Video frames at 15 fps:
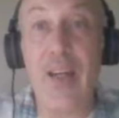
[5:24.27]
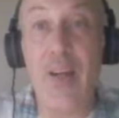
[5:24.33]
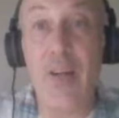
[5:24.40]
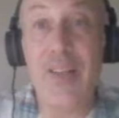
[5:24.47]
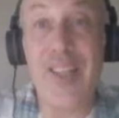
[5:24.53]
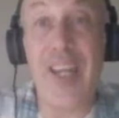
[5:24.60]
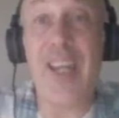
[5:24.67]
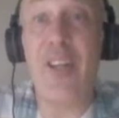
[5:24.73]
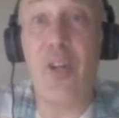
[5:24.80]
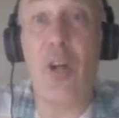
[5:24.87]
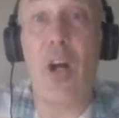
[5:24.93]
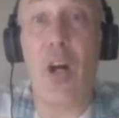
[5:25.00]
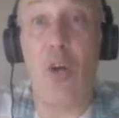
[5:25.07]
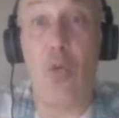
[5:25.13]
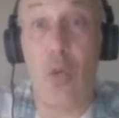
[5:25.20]
take
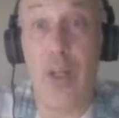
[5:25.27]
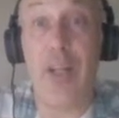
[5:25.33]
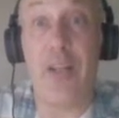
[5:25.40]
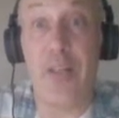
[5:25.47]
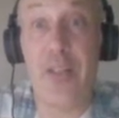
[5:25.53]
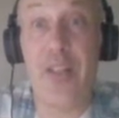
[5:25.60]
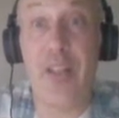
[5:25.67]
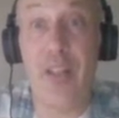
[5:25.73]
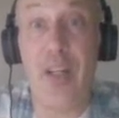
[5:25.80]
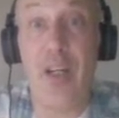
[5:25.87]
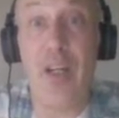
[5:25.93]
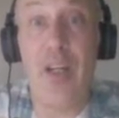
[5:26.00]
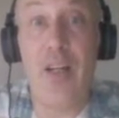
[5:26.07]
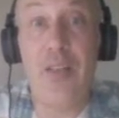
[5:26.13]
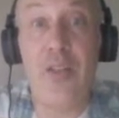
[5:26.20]
a risk
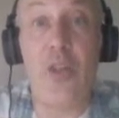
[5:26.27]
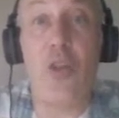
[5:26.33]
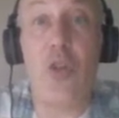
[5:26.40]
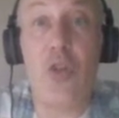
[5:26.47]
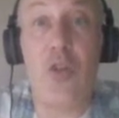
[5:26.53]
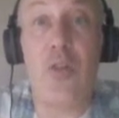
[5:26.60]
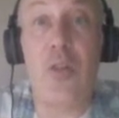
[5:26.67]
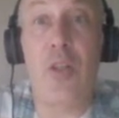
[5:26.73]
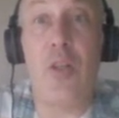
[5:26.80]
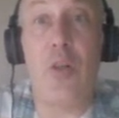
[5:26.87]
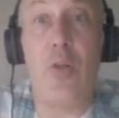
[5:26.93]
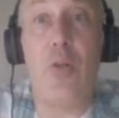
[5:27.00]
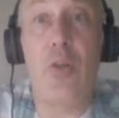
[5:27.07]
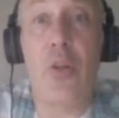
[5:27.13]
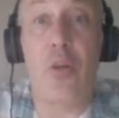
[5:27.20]
to,
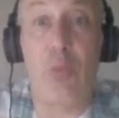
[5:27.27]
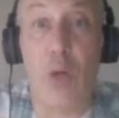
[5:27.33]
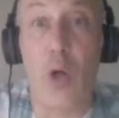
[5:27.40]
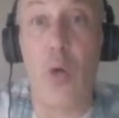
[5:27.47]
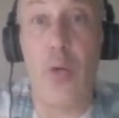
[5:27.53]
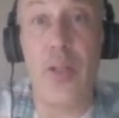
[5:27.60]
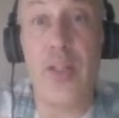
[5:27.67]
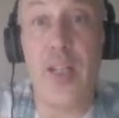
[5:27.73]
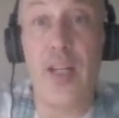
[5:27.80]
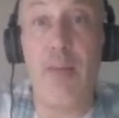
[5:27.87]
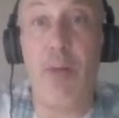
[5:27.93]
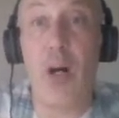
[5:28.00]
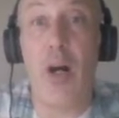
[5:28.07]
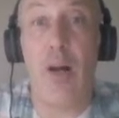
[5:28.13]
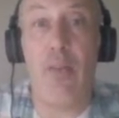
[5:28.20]
to throw the team
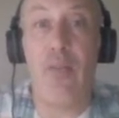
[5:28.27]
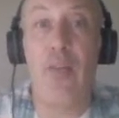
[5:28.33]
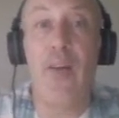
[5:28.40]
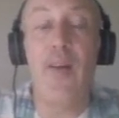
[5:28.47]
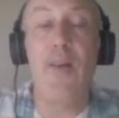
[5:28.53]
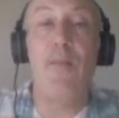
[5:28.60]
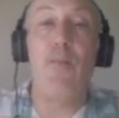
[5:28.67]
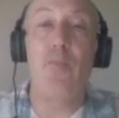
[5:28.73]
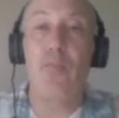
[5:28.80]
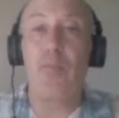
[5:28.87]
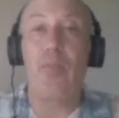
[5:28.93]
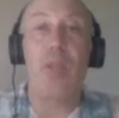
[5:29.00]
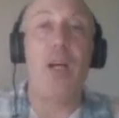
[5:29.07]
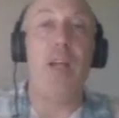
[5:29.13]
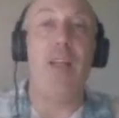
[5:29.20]
off.
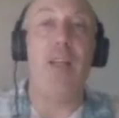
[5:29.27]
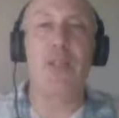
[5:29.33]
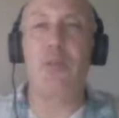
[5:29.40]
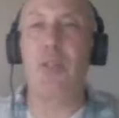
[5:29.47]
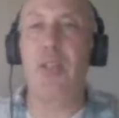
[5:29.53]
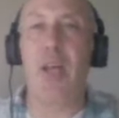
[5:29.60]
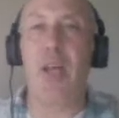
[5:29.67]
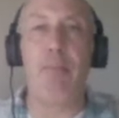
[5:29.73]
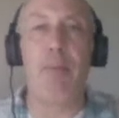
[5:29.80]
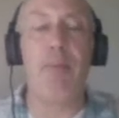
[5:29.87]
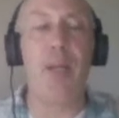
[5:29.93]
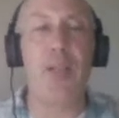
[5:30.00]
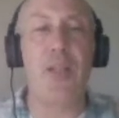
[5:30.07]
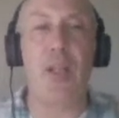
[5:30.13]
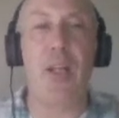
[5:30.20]
And that's what Tampa
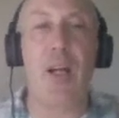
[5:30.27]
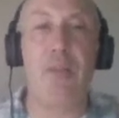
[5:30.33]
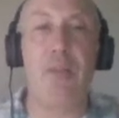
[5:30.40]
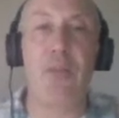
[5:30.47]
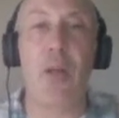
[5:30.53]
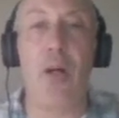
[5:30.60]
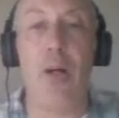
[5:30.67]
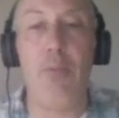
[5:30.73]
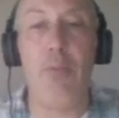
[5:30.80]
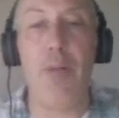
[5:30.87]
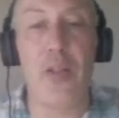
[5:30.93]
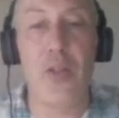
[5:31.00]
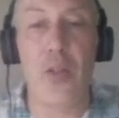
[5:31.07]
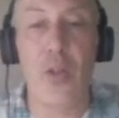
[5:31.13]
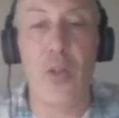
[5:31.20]
Bay is going to have to
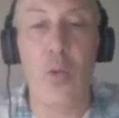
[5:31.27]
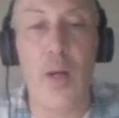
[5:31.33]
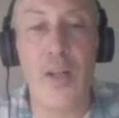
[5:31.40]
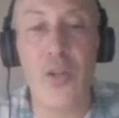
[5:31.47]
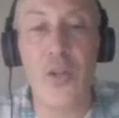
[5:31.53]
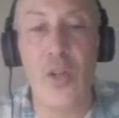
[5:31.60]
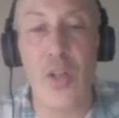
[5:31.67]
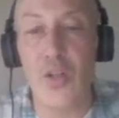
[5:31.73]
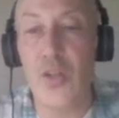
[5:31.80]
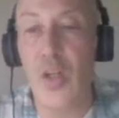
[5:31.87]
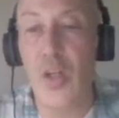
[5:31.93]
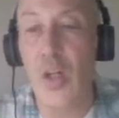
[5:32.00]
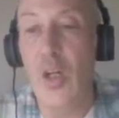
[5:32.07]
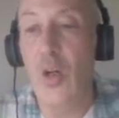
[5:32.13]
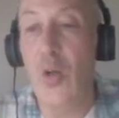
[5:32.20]
combat. So the question is
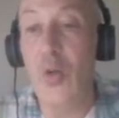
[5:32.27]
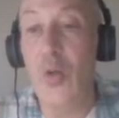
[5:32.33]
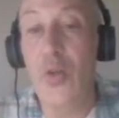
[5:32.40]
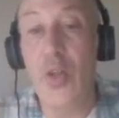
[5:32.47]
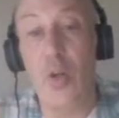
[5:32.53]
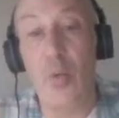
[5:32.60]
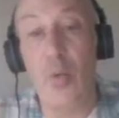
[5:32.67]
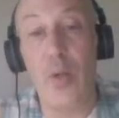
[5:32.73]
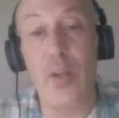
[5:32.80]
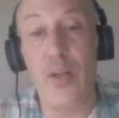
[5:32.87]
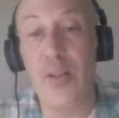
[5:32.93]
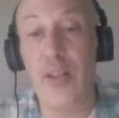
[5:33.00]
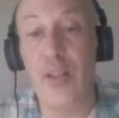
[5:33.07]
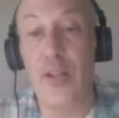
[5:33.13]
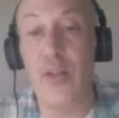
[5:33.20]
who's going to win
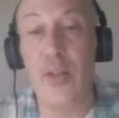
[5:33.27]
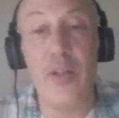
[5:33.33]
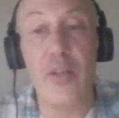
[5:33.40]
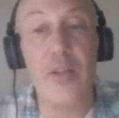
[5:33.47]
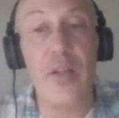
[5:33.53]
this series?